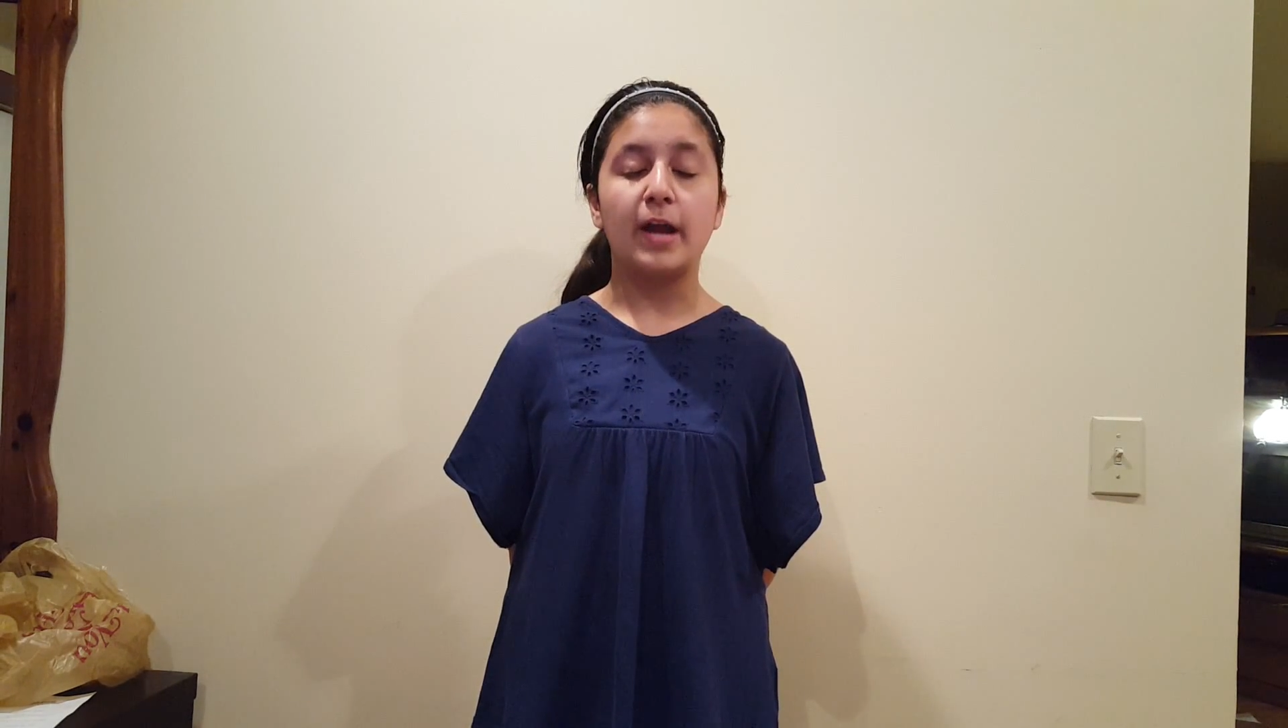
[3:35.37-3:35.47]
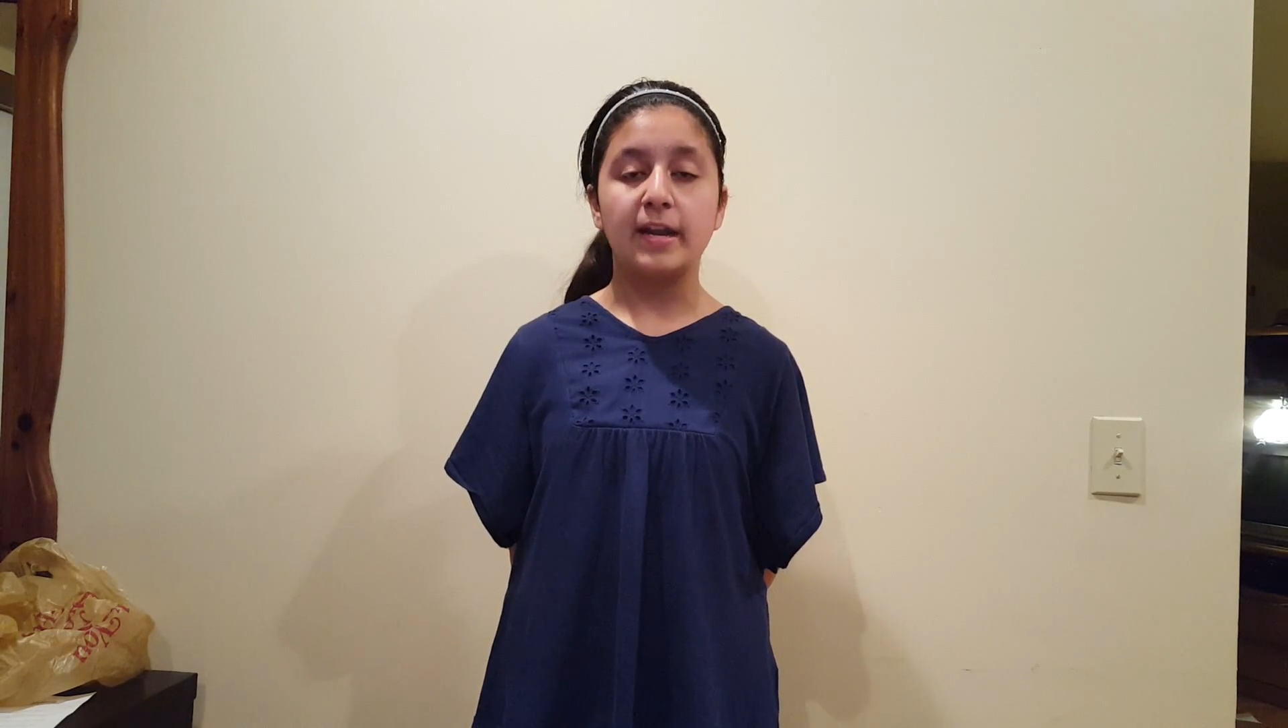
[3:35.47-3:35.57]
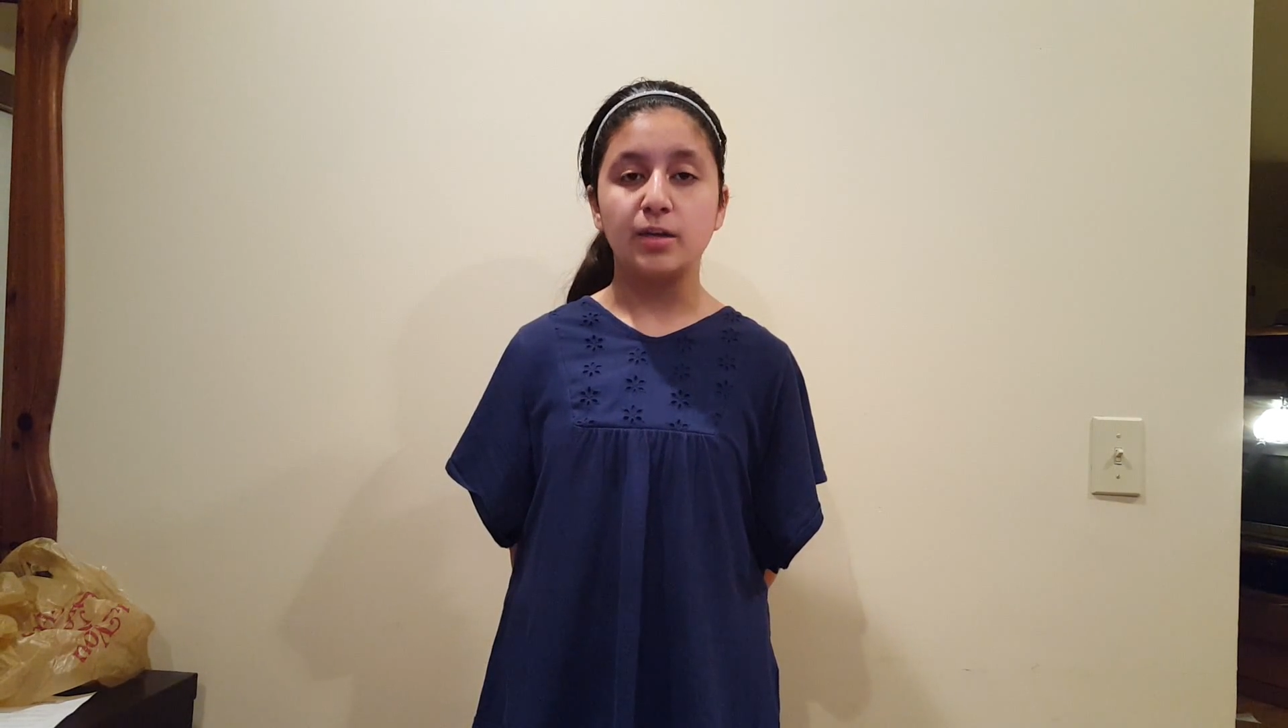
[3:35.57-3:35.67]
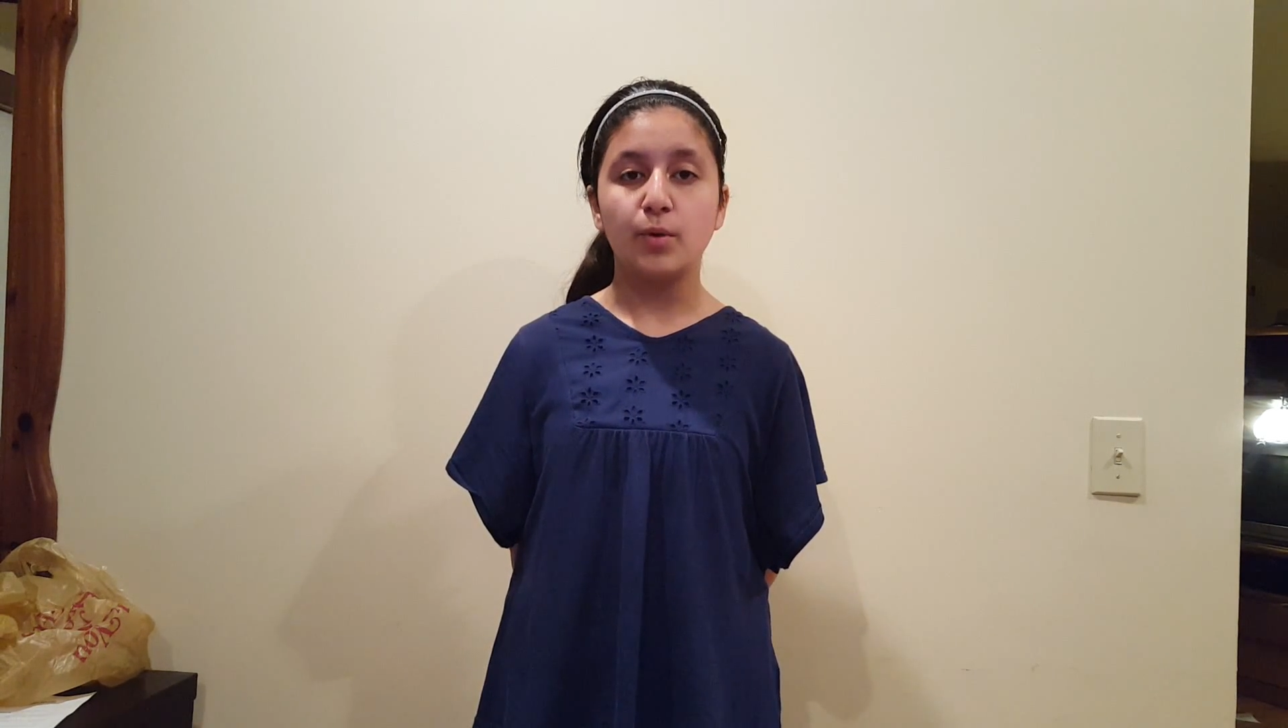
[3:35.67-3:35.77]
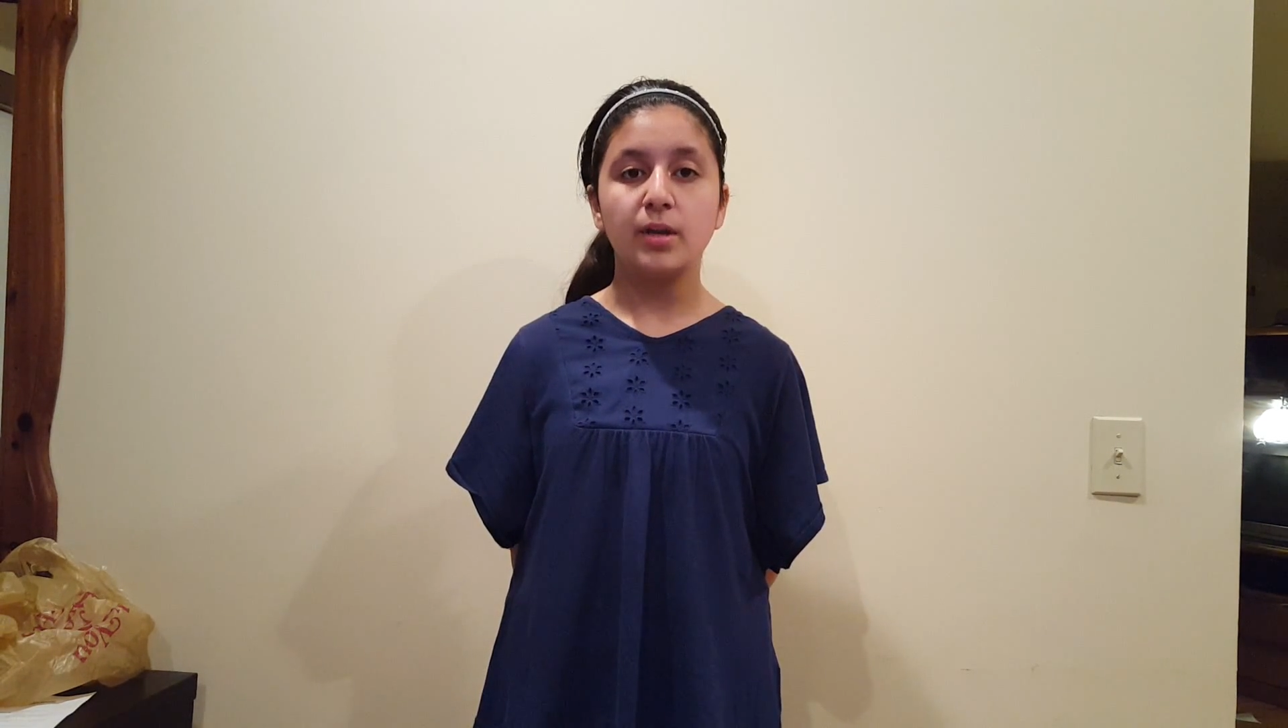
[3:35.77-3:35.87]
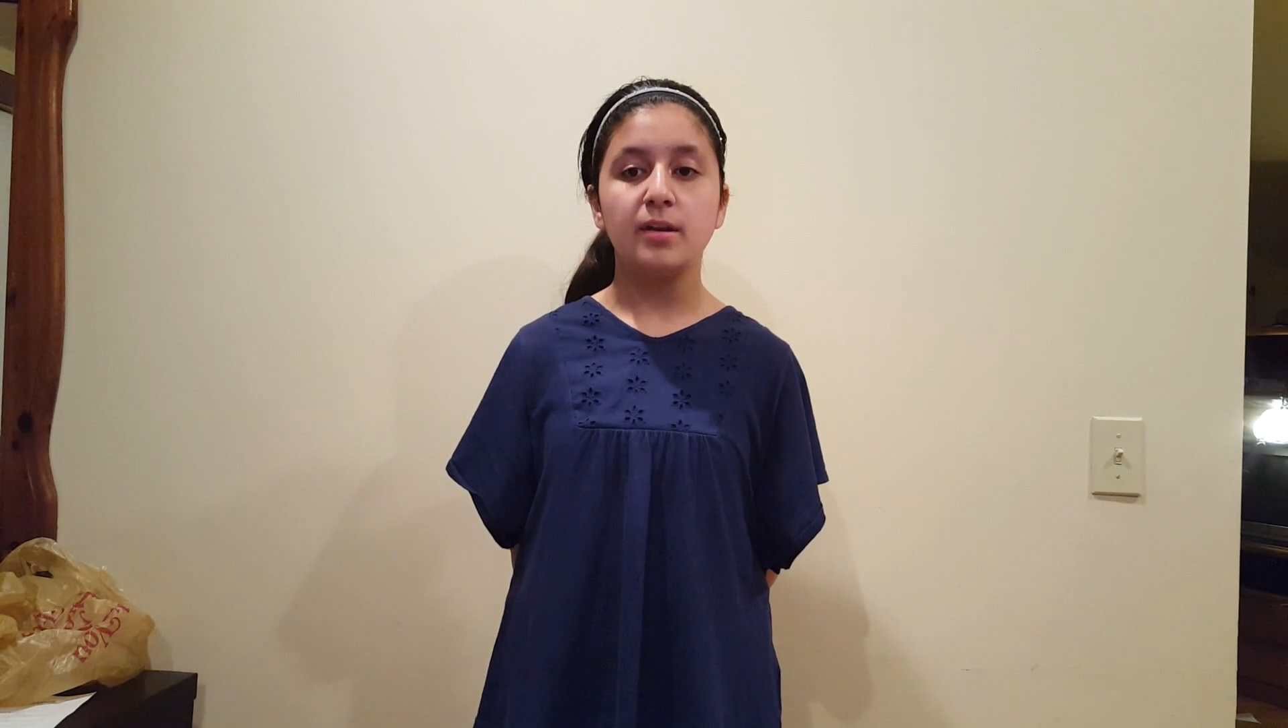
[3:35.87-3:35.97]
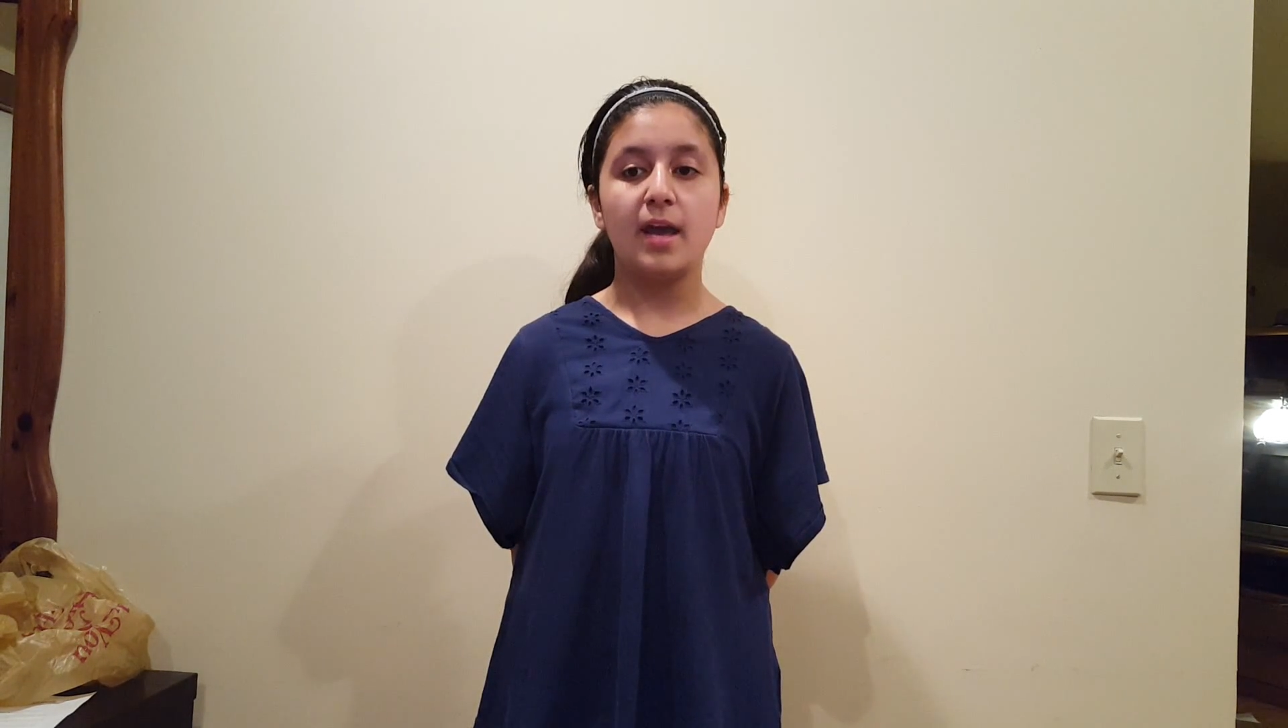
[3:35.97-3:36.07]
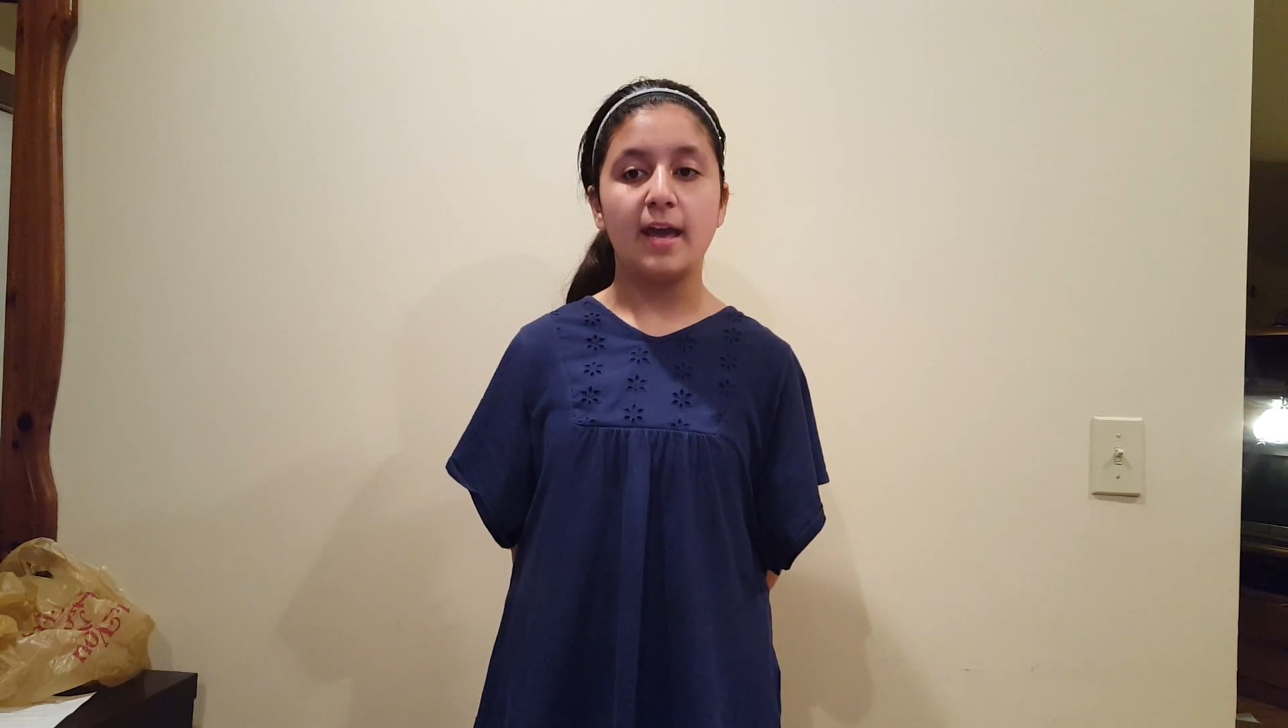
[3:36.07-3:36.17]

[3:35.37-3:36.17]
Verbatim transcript: anyone,